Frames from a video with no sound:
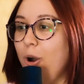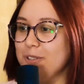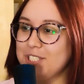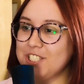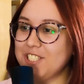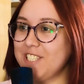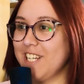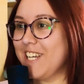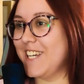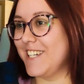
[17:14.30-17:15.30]
Oh
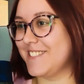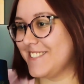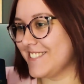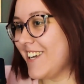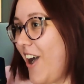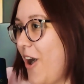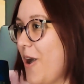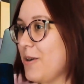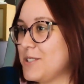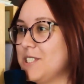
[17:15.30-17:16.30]
shit!
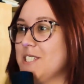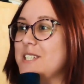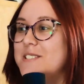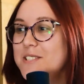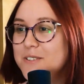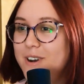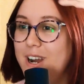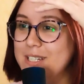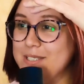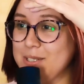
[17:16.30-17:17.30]
Oh shit, you
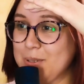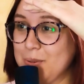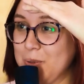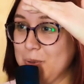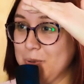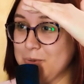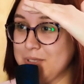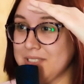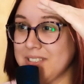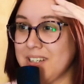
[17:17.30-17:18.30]
are
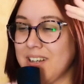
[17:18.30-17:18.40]
screwed!